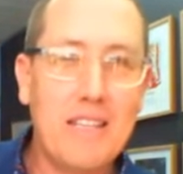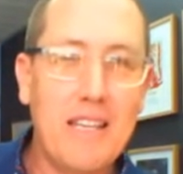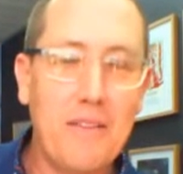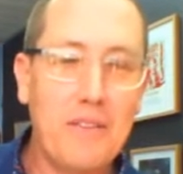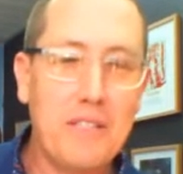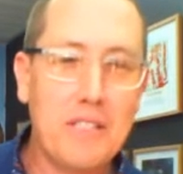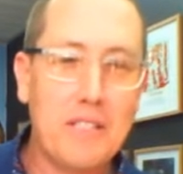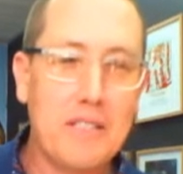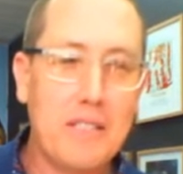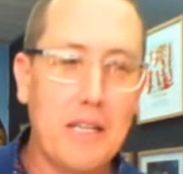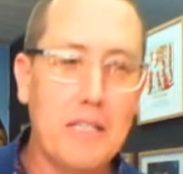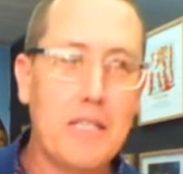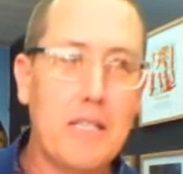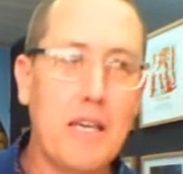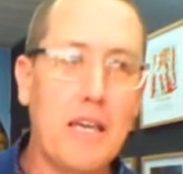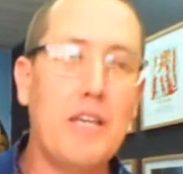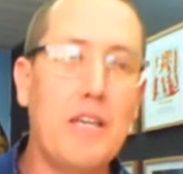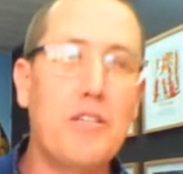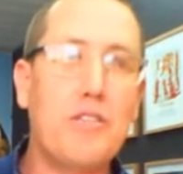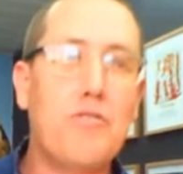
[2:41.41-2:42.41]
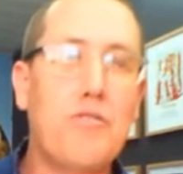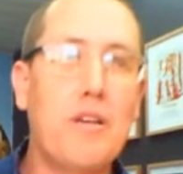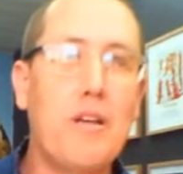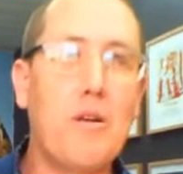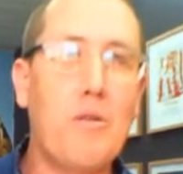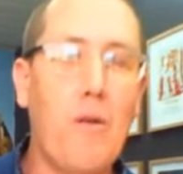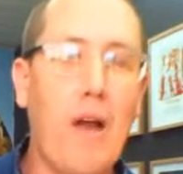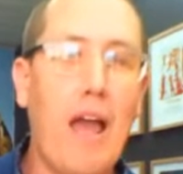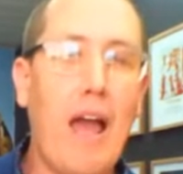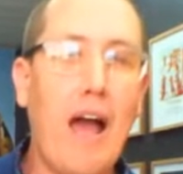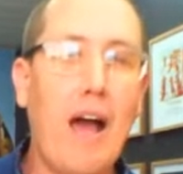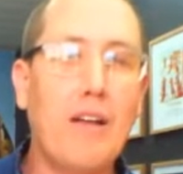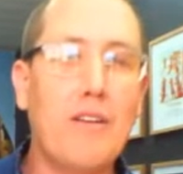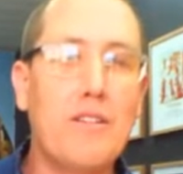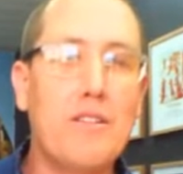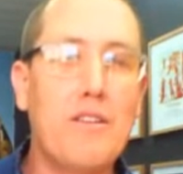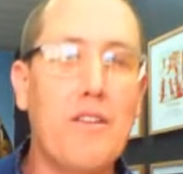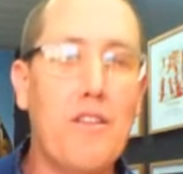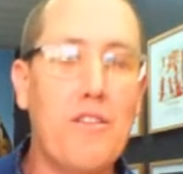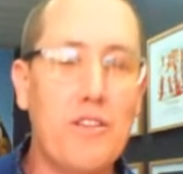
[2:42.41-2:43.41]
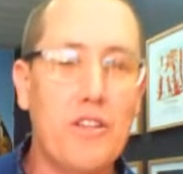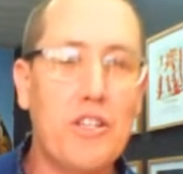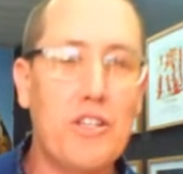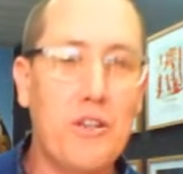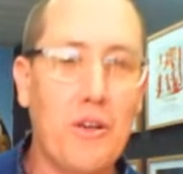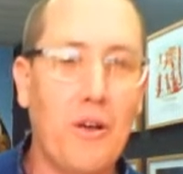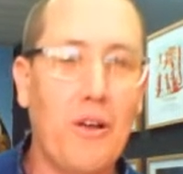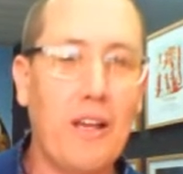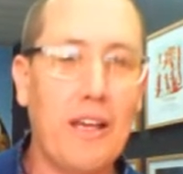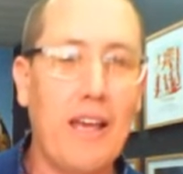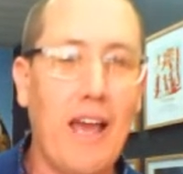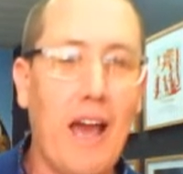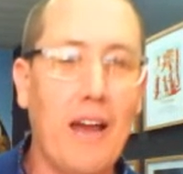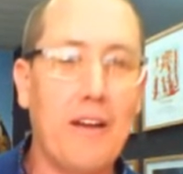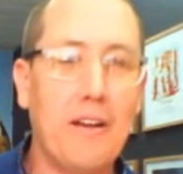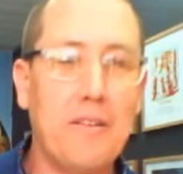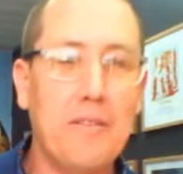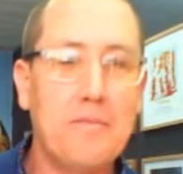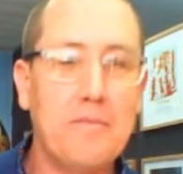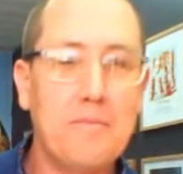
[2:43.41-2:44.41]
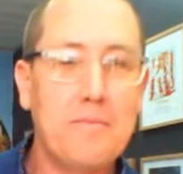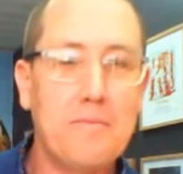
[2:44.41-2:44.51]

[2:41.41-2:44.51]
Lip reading: Give us a sense of the history around the Shirley Hannon.